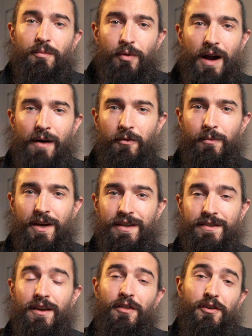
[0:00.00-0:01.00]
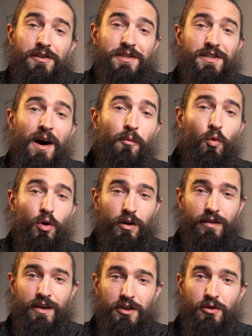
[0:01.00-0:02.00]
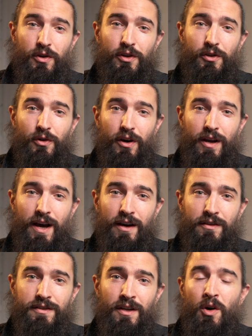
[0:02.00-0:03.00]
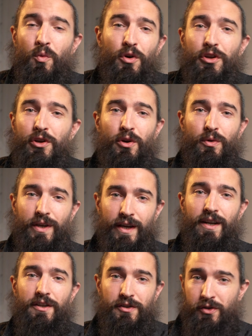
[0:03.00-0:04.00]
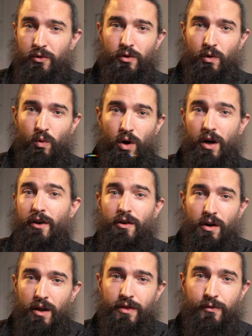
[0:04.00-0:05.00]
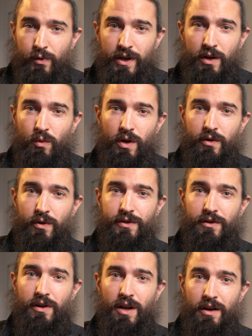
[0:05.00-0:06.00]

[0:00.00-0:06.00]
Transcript: problem is there's some work that you can do on a house where you don't get a 2-to-1 or a 3-to-1 return on